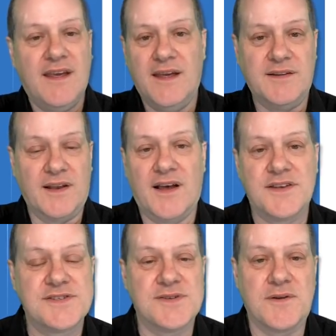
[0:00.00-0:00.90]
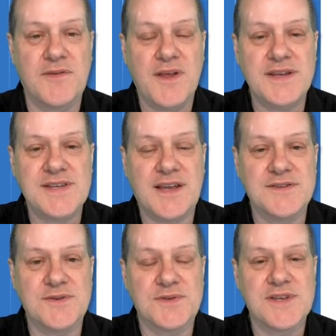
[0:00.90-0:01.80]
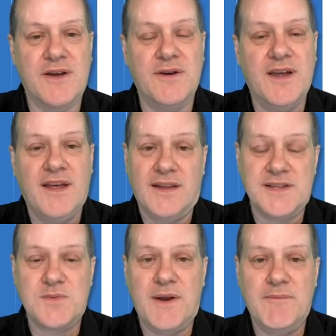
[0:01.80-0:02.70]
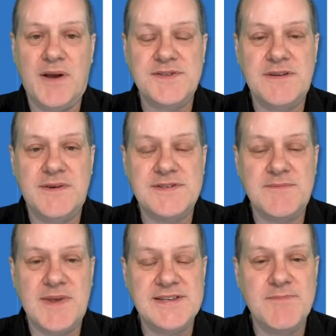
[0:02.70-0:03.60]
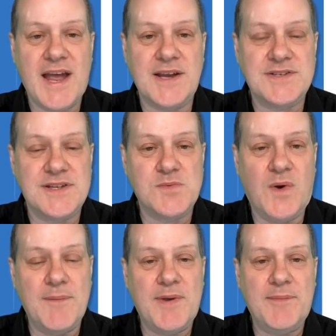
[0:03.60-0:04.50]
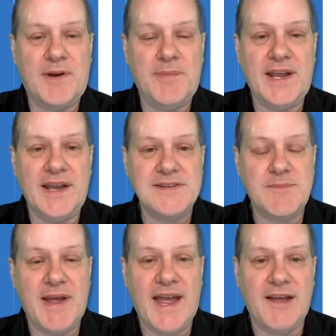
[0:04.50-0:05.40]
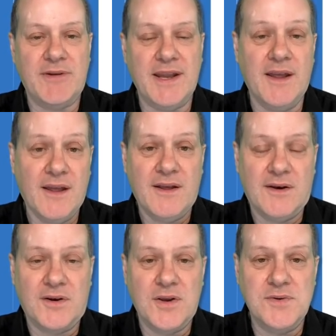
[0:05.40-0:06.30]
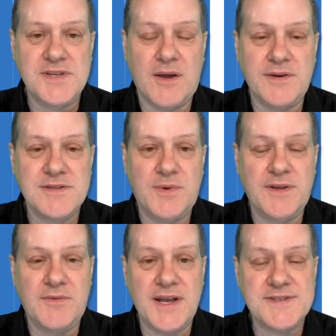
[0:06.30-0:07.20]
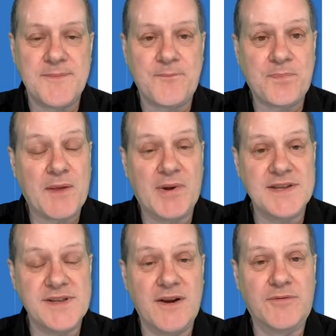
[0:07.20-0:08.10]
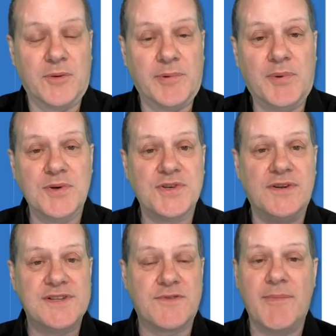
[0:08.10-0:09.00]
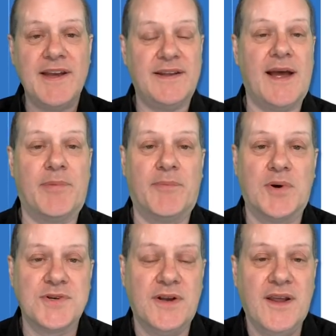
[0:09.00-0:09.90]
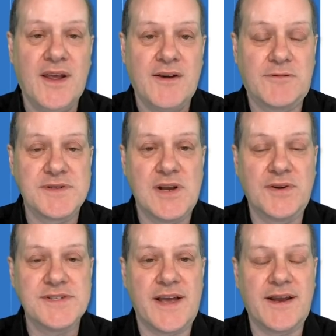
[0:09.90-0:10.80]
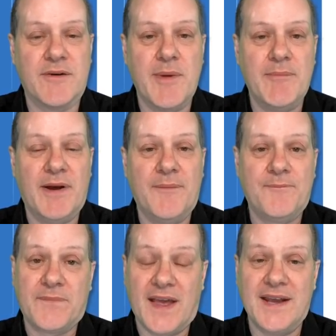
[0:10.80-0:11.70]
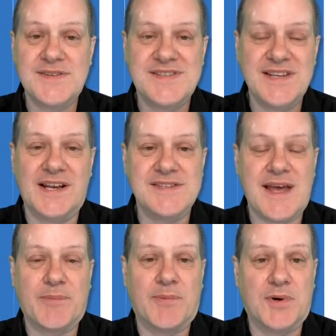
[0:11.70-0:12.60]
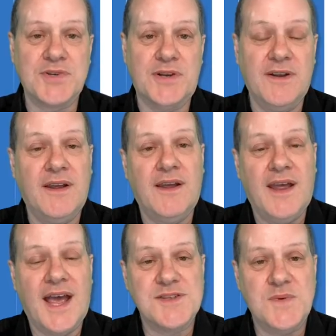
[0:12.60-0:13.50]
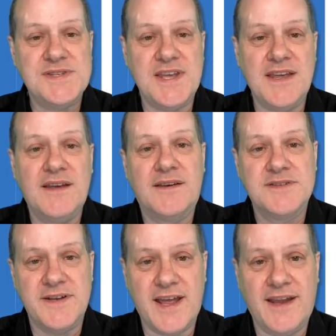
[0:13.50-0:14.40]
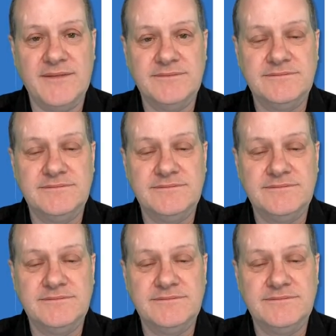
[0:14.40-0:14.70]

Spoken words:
in the last sort of 30 seconds or so, that's when most of it is matched, is when people are beginning to bet heavily on who's going to win the race. But as an overall proportion, it's remained in that proportion for as long as I can remember, and it still is that proportion as we see today.